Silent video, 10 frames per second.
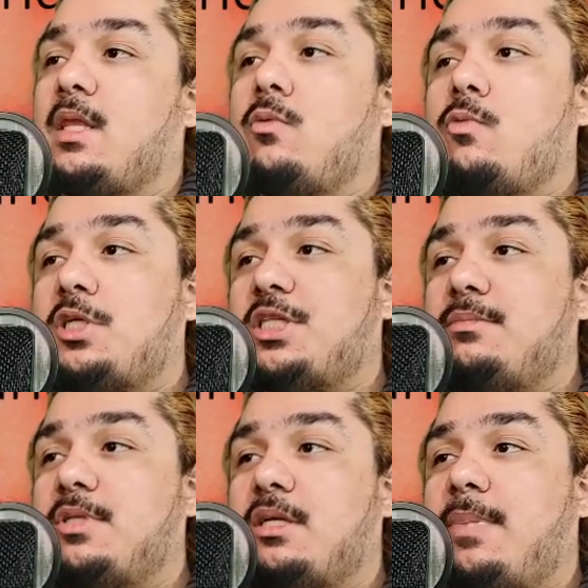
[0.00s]
Which
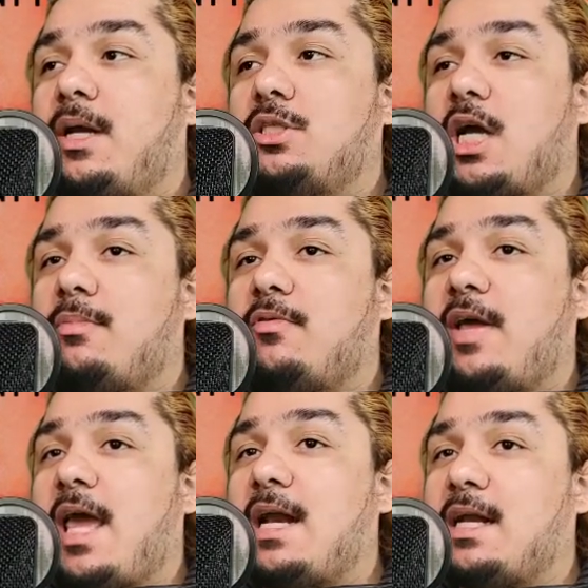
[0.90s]
team did a better job of
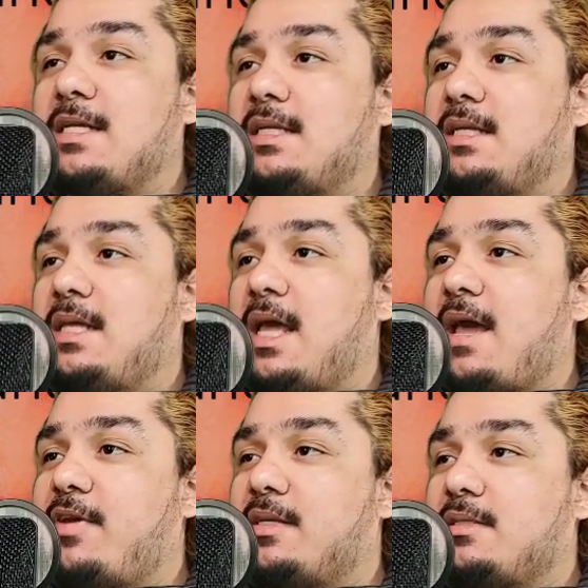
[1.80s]
analyzing the
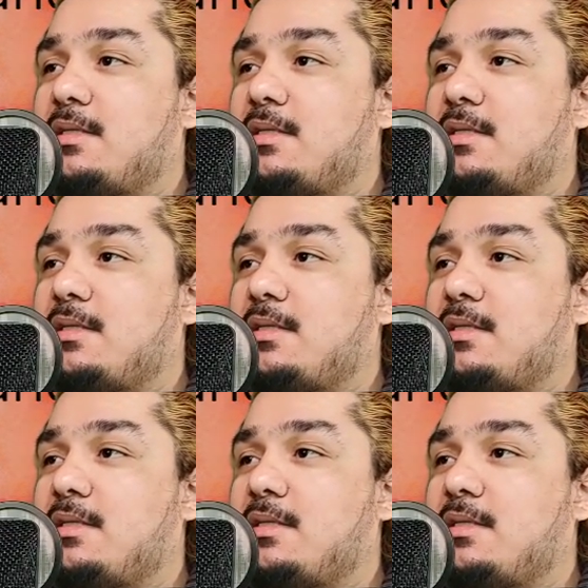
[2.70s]
evidence